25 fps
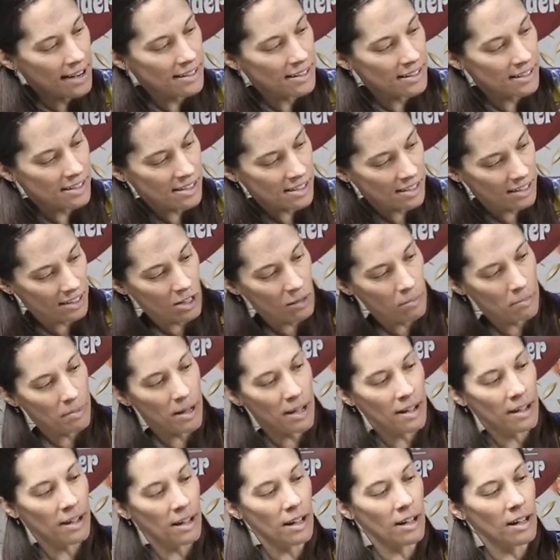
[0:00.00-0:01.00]
is a little
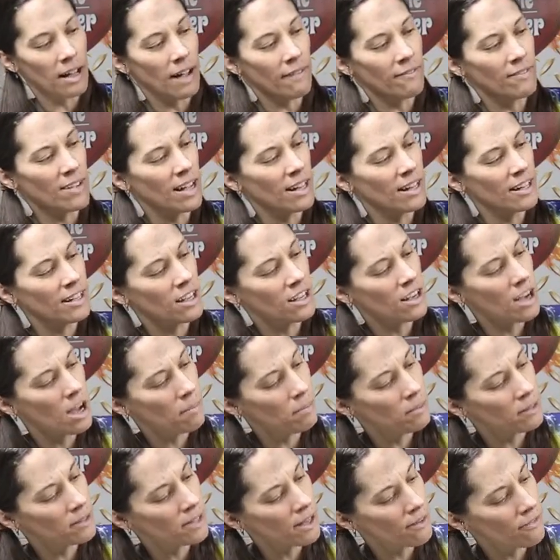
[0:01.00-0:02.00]
bit, I've got like a
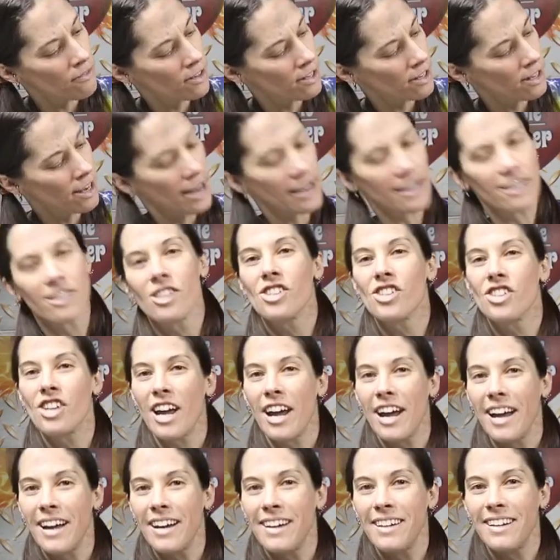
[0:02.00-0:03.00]
couple different kinds of
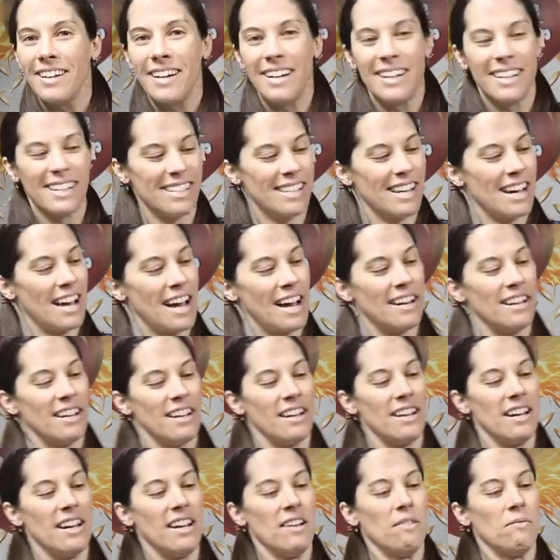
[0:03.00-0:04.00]
chain in his head,
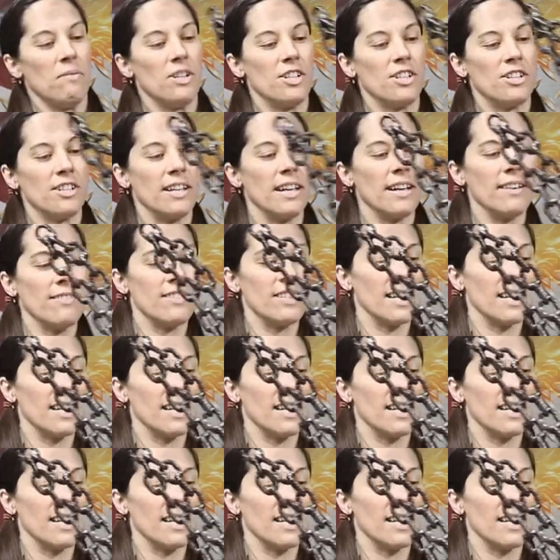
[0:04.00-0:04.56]
which gives